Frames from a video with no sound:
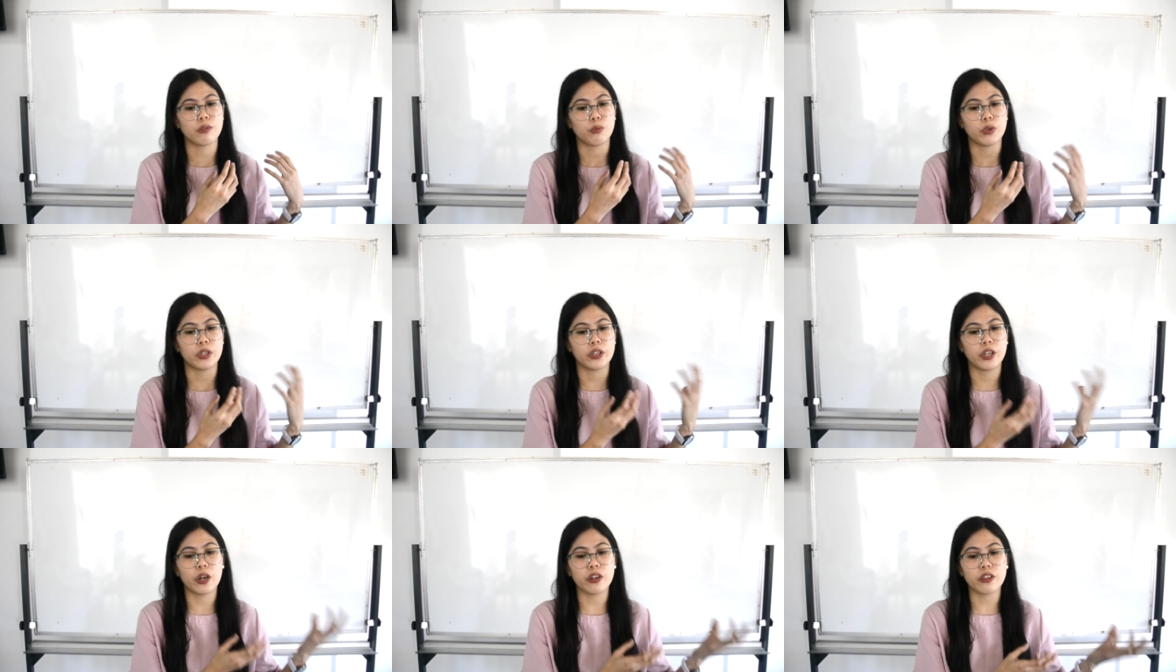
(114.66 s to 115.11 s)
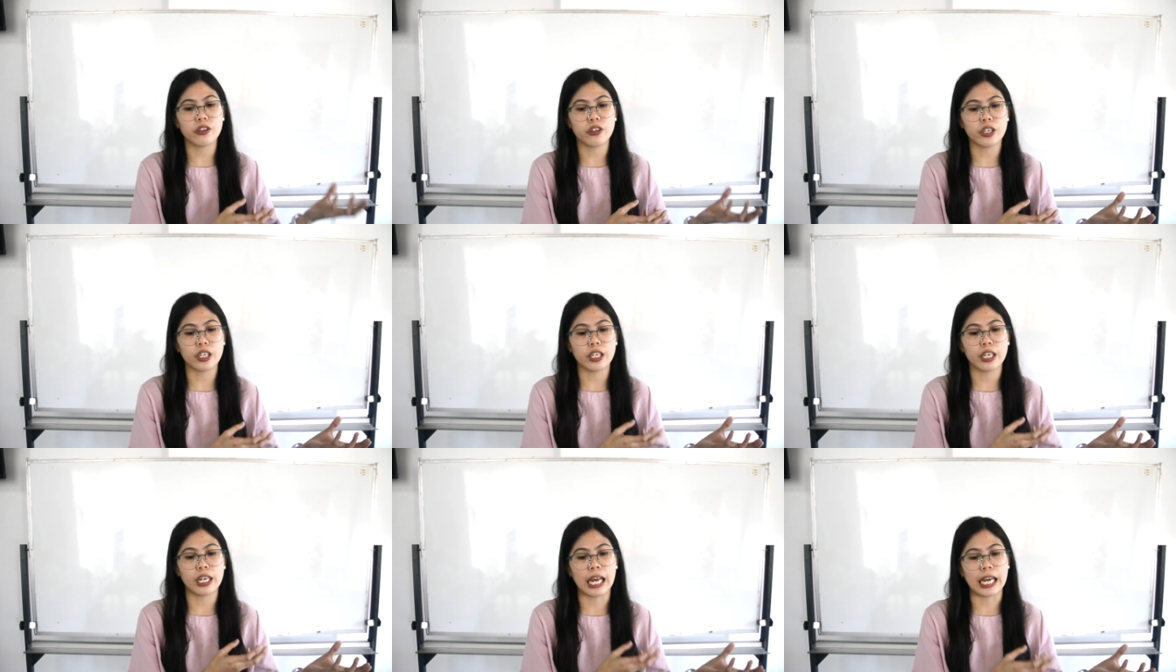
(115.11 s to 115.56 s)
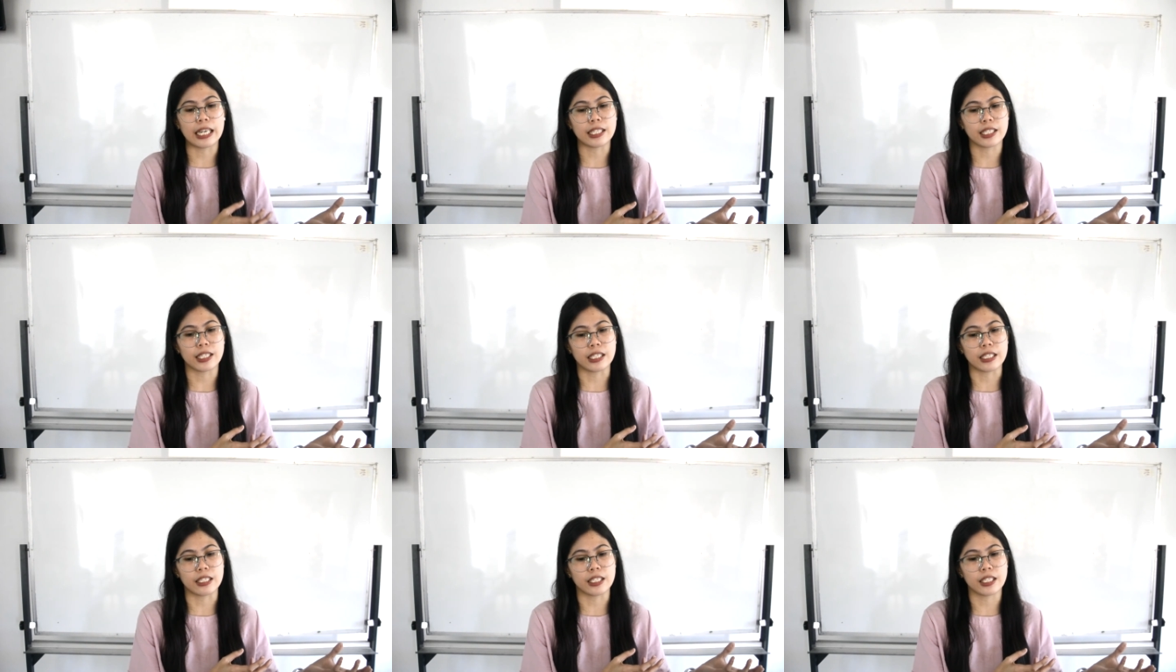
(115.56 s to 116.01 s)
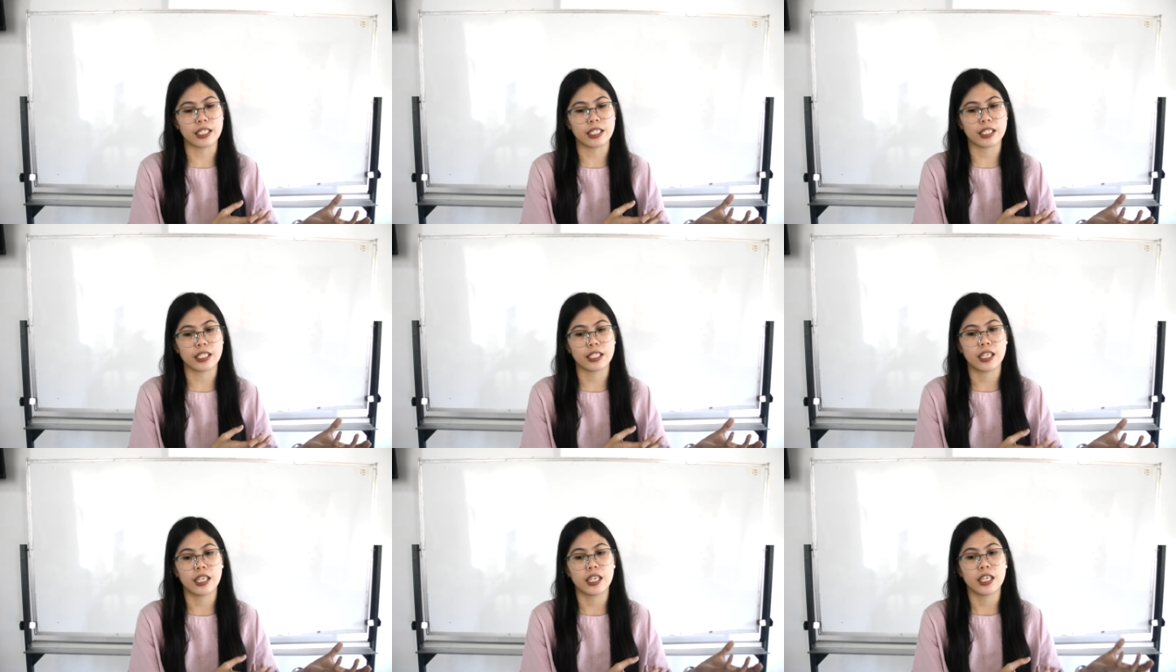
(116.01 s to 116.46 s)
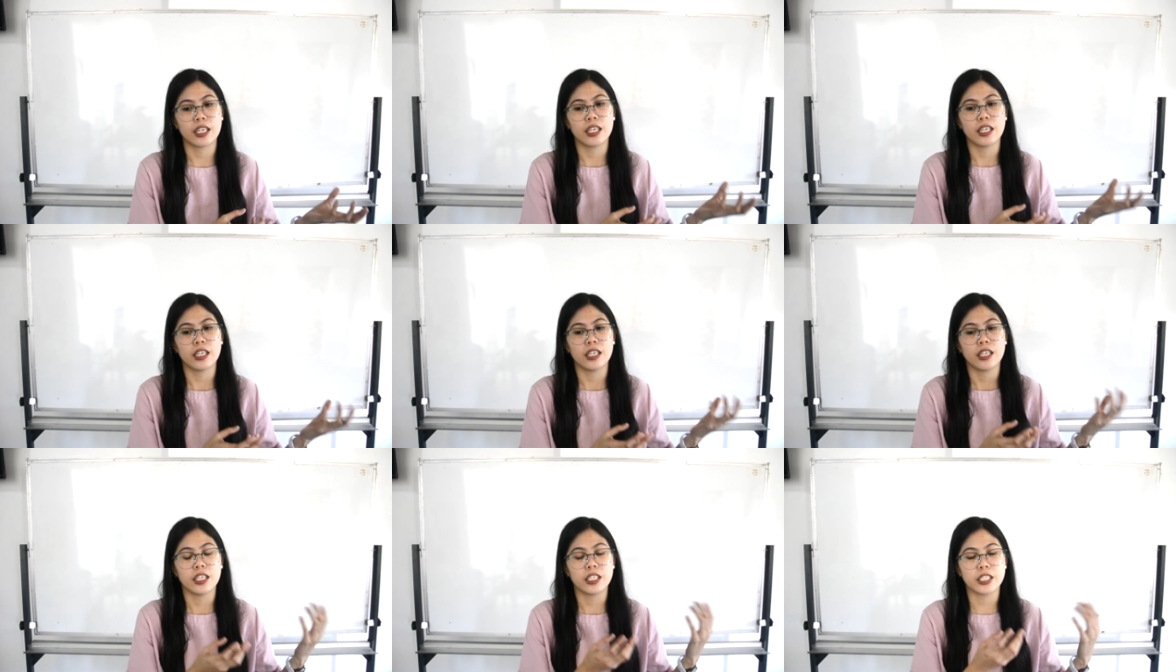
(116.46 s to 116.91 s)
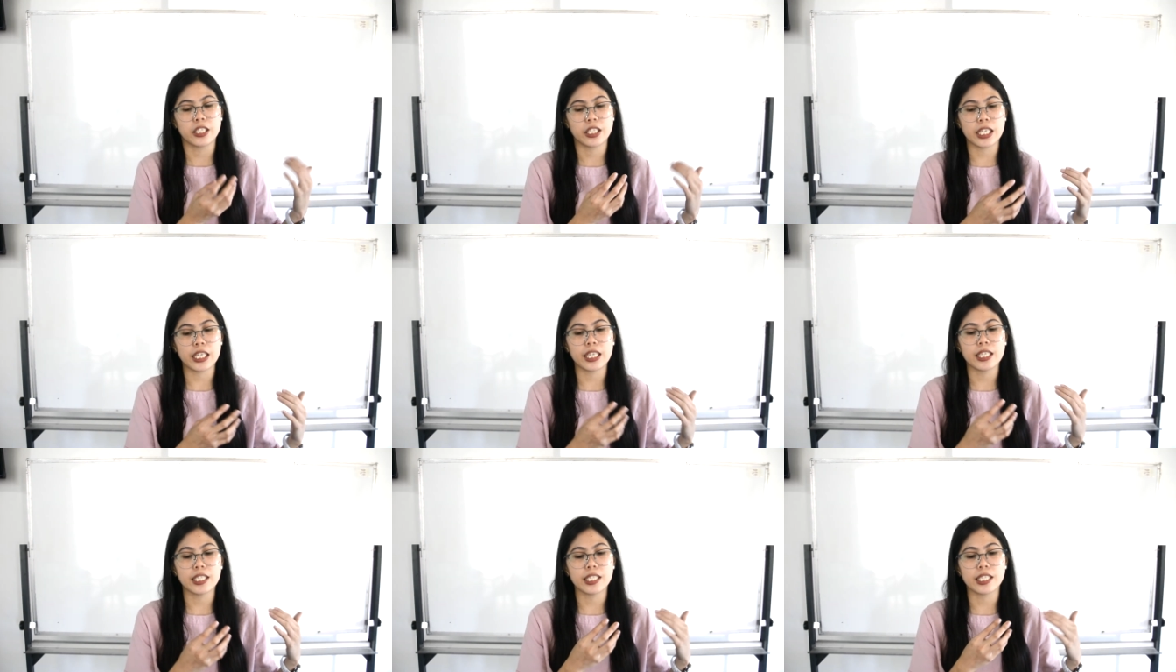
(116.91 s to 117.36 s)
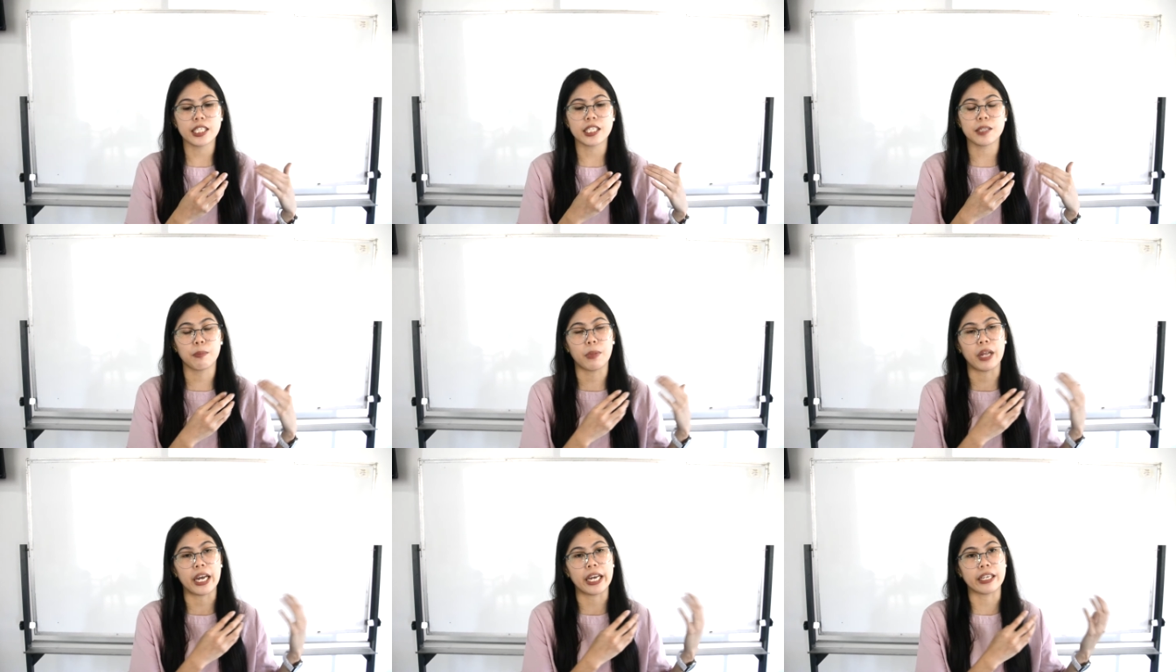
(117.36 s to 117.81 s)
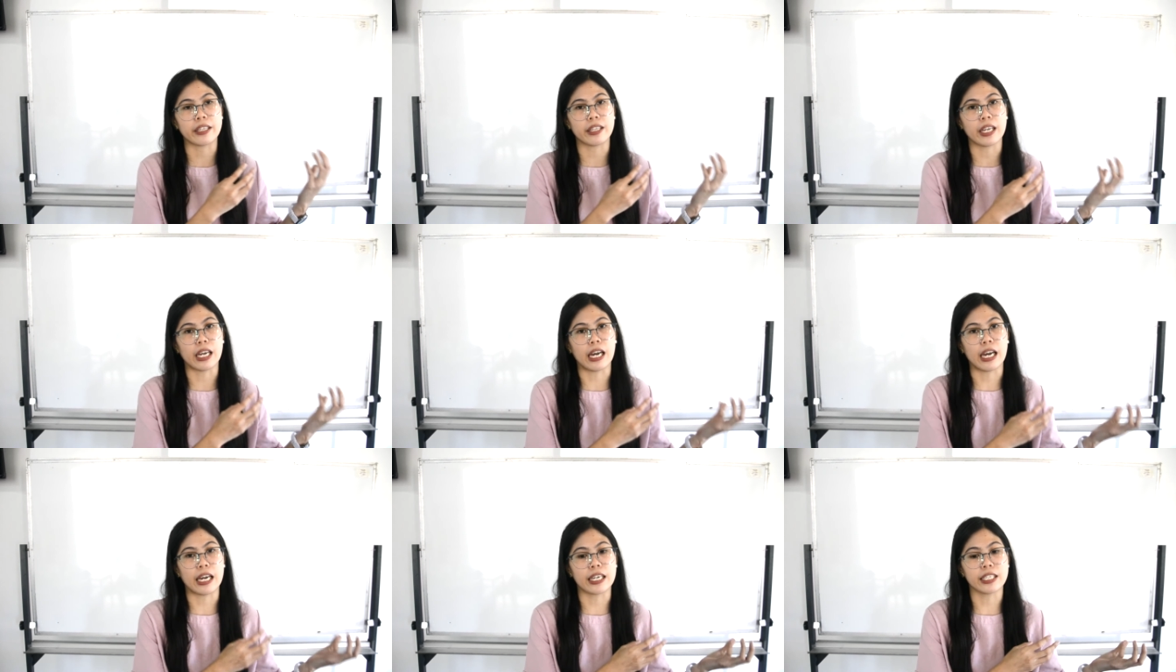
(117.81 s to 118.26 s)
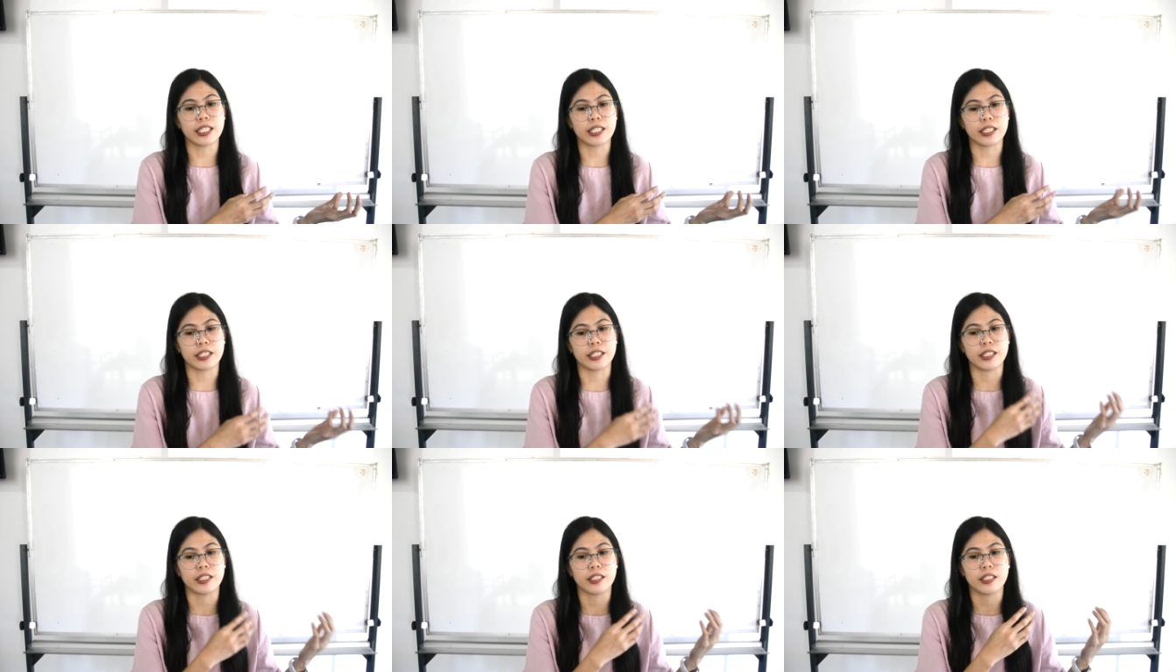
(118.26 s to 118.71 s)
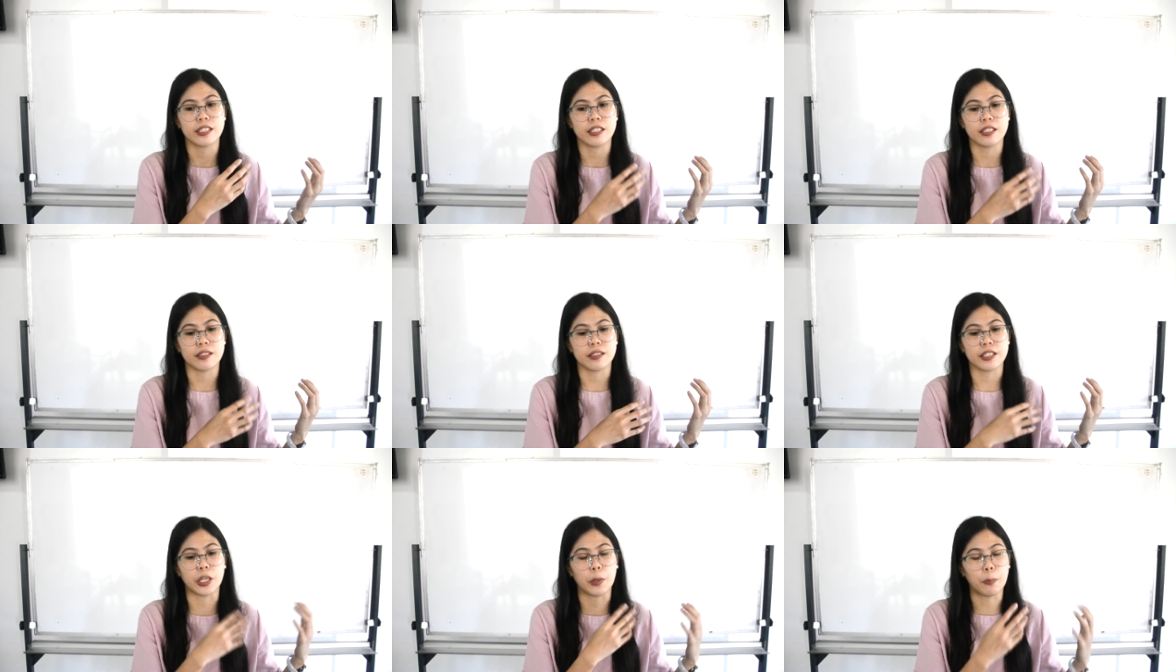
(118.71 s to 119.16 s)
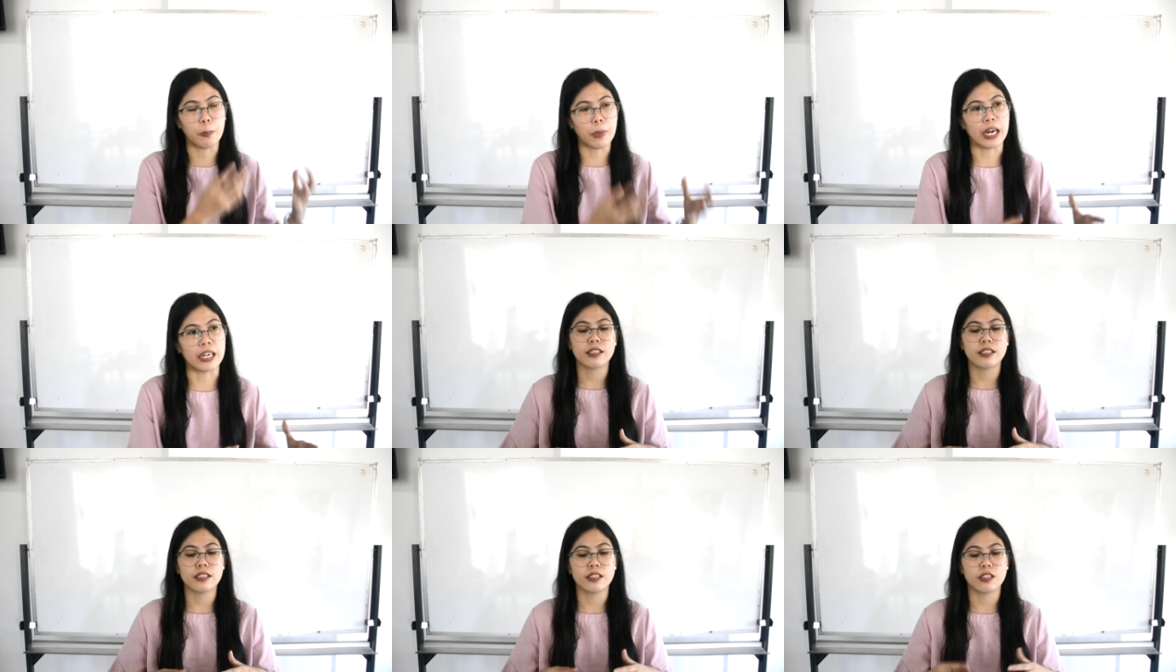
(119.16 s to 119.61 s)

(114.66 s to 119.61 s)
without her glasses, she is as blind as the bat.